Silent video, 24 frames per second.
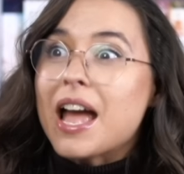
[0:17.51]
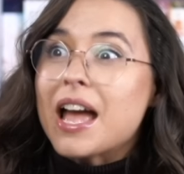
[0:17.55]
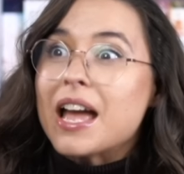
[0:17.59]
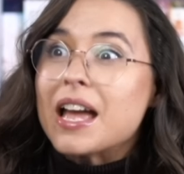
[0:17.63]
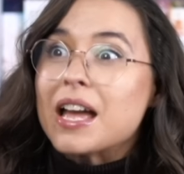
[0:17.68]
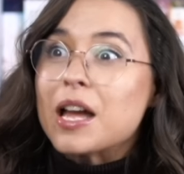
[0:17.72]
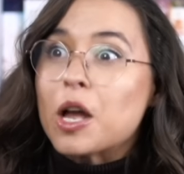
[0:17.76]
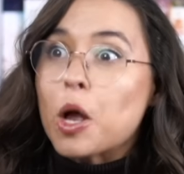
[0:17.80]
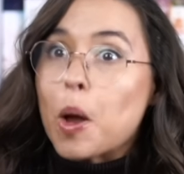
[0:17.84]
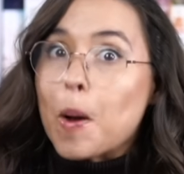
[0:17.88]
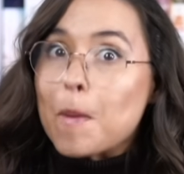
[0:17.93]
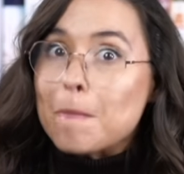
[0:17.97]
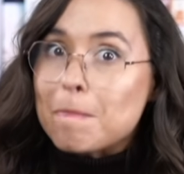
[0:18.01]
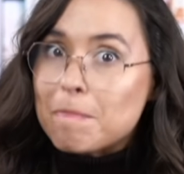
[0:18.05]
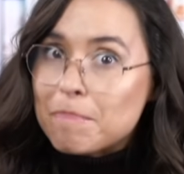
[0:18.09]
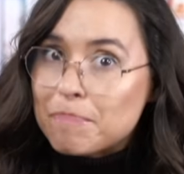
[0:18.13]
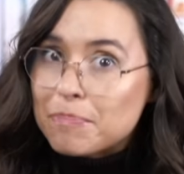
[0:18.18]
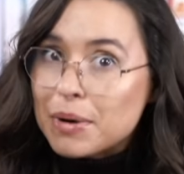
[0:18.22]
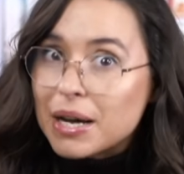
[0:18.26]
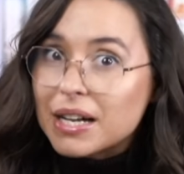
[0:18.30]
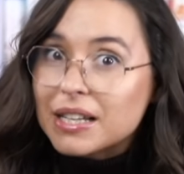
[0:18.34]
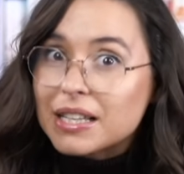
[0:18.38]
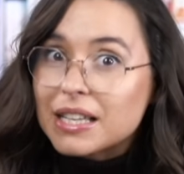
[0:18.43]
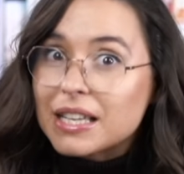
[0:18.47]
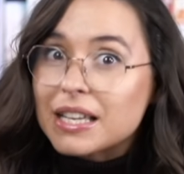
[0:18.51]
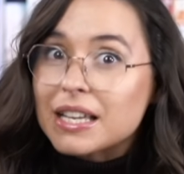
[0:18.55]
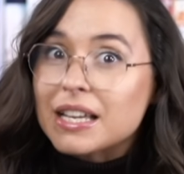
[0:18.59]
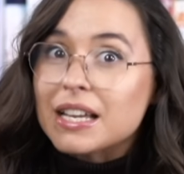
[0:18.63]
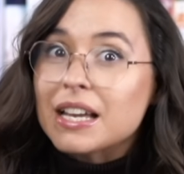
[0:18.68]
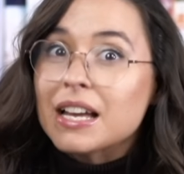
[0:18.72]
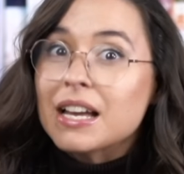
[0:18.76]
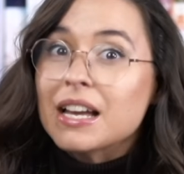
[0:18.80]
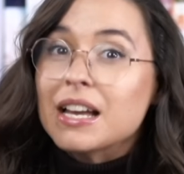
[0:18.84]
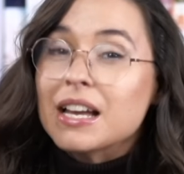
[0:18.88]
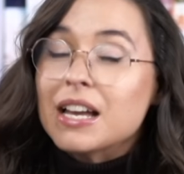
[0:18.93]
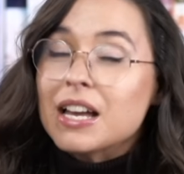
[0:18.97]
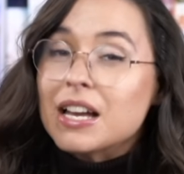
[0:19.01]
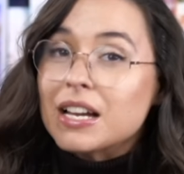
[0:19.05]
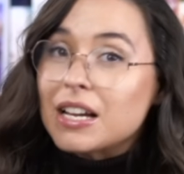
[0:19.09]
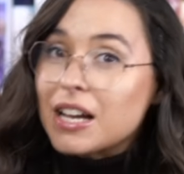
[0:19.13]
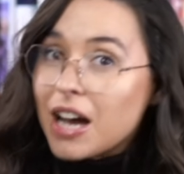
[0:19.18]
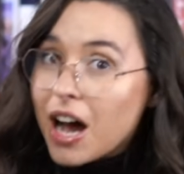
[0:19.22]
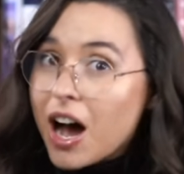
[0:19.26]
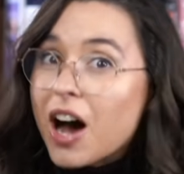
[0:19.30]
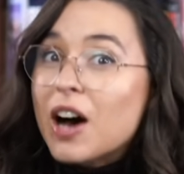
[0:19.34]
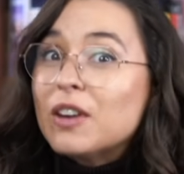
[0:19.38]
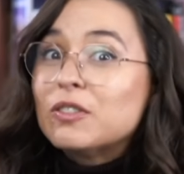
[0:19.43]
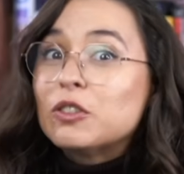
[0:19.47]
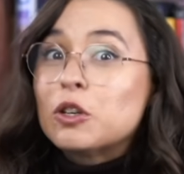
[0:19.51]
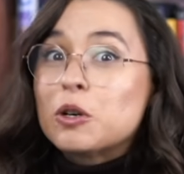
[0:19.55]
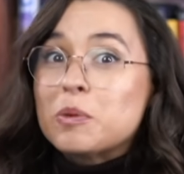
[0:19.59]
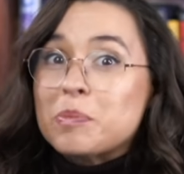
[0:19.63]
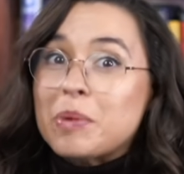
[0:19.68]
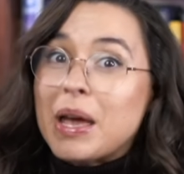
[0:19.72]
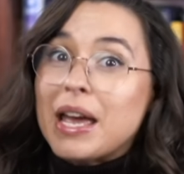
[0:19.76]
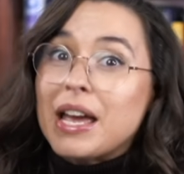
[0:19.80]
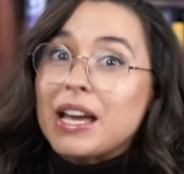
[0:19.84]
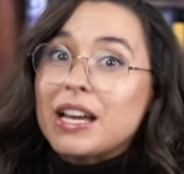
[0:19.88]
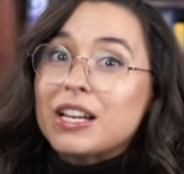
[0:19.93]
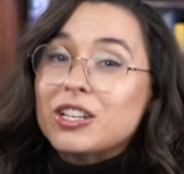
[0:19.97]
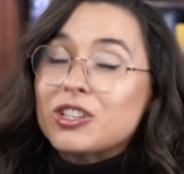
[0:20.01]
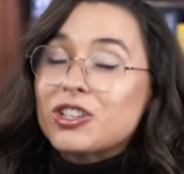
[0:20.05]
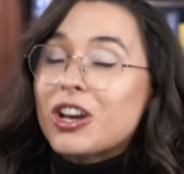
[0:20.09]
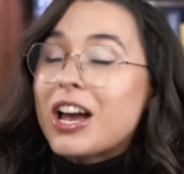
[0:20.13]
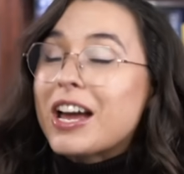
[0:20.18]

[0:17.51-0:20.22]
a buggy cover page.